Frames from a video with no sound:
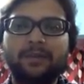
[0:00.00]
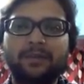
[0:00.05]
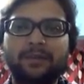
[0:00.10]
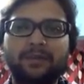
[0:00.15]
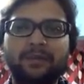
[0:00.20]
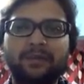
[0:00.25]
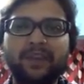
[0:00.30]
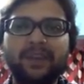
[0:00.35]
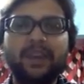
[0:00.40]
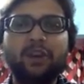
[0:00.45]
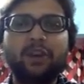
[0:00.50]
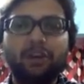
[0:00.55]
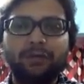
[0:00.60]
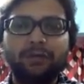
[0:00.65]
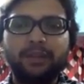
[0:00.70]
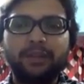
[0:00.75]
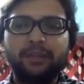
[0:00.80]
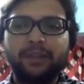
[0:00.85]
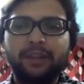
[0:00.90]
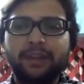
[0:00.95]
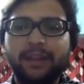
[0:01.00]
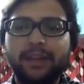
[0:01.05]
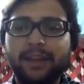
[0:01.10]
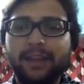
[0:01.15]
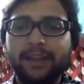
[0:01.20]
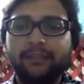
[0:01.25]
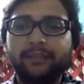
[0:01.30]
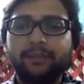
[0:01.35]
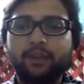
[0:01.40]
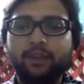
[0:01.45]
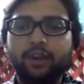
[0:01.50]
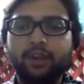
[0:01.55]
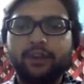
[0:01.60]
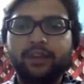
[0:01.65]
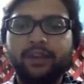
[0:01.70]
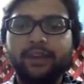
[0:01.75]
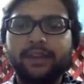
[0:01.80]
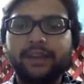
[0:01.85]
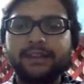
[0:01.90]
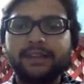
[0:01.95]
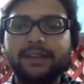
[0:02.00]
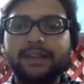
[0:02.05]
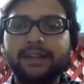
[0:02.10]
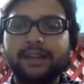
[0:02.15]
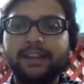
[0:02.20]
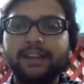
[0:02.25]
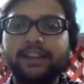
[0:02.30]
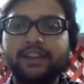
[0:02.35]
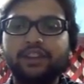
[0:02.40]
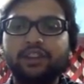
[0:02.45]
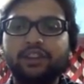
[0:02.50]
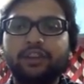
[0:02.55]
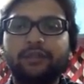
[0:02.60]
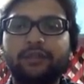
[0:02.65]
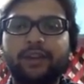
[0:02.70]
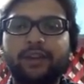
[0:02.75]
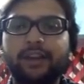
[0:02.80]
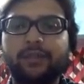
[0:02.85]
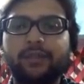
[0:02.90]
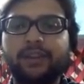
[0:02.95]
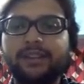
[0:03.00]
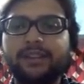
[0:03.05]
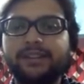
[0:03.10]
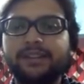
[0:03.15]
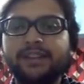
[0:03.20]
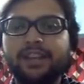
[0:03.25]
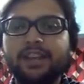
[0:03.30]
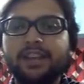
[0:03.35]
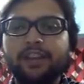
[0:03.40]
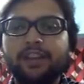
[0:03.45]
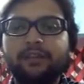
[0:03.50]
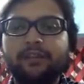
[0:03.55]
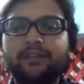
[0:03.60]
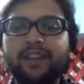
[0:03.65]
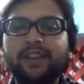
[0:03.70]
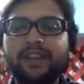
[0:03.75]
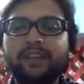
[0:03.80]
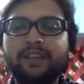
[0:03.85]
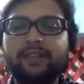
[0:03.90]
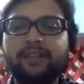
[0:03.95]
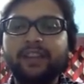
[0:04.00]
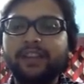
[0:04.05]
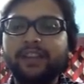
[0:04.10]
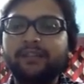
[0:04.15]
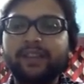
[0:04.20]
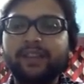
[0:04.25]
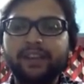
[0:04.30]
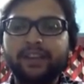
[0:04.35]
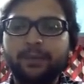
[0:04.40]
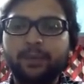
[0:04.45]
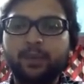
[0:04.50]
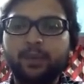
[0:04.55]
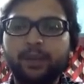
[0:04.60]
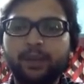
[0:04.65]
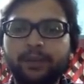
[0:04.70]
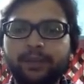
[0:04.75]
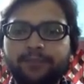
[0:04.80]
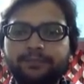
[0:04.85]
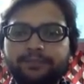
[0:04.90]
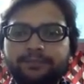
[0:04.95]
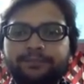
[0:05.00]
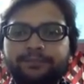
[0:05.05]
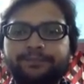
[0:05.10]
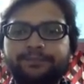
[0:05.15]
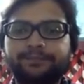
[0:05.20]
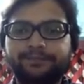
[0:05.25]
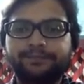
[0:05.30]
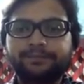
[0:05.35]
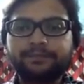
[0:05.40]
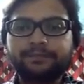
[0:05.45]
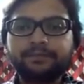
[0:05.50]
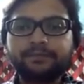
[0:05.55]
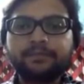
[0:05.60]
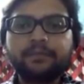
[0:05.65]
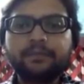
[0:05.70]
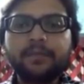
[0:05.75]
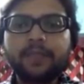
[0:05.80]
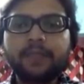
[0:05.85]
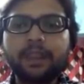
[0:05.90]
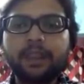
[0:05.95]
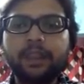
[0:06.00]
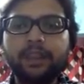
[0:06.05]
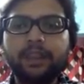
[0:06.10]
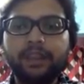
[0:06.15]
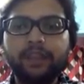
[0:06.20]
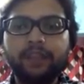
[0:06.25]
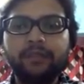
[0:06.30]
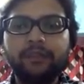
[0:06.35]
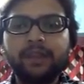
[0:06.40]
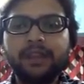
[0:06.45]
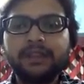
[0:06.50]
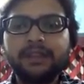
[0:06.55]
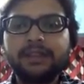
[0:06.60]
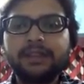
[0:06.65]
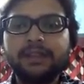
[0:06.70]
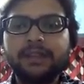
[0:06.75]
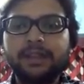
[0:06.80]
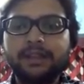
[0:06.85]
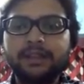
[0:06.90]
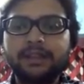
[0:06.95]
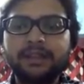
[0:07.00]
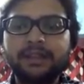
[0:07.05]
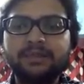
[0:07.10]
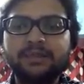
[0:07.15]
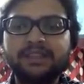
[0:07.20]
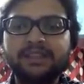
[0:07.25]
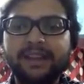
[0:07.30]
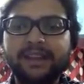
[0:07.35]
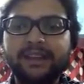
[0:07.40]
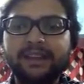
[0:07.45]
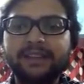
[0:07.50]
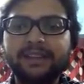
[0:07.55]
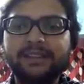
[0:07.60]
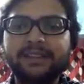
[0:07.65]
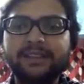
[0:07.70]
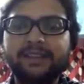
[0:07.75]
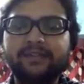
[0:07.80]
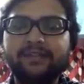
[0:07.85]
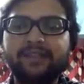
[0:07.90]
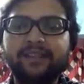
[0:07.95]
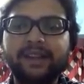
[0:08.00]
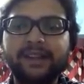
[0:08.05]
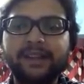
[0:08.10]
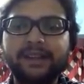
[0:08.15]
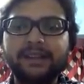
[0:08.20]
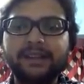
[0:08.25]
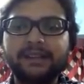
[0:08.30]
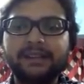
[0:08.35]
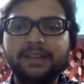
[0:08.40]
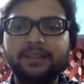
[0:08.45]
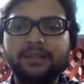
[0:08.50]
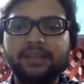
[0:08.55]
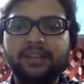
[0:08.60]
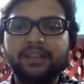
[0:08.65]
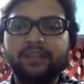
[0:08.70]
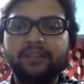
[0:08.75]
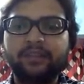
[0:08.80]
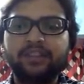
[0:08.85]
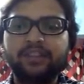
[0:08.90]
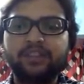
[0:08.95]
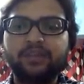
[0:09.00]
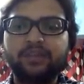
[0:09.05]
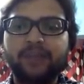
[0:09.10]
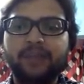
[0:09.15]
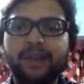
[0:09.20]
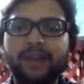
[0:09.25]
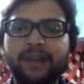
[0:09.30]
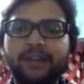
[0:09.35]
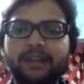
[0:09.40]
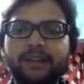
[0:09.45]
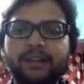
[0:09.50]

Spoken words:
way of living life, or we can say condition of farmer, is very poor. If some scientist invented something which might